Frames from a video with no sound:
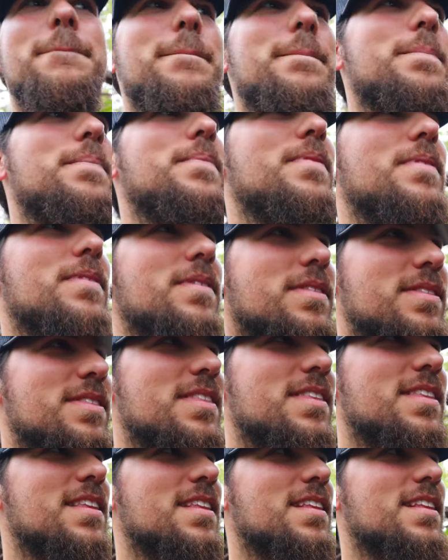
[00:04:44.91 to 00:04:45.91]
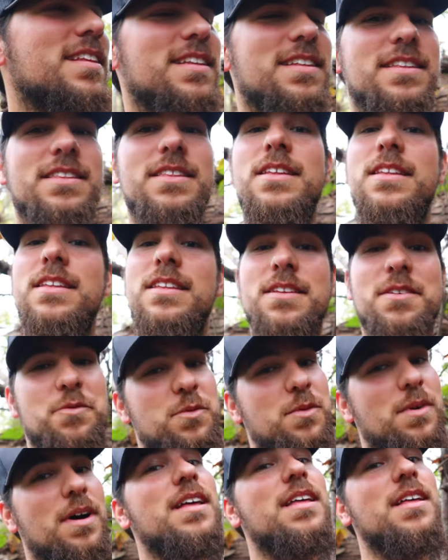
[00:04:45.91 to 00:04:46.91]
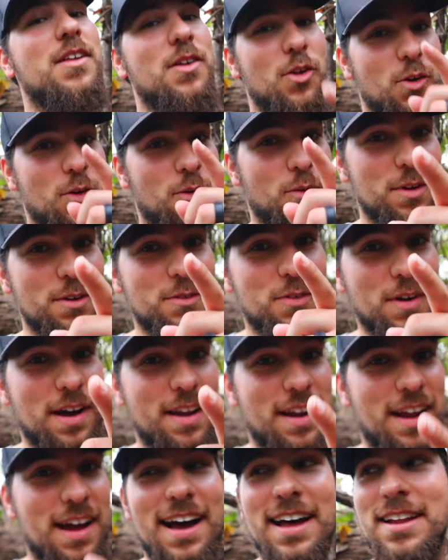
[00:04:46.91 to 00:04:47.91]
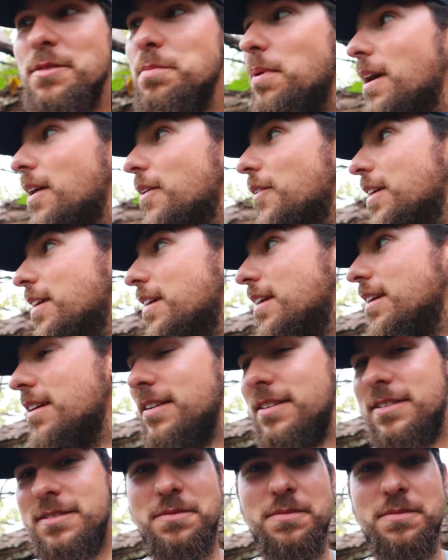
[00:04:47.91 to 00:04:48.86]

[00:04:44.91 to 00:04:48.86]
over the place. Dude. We found a hot spot right here.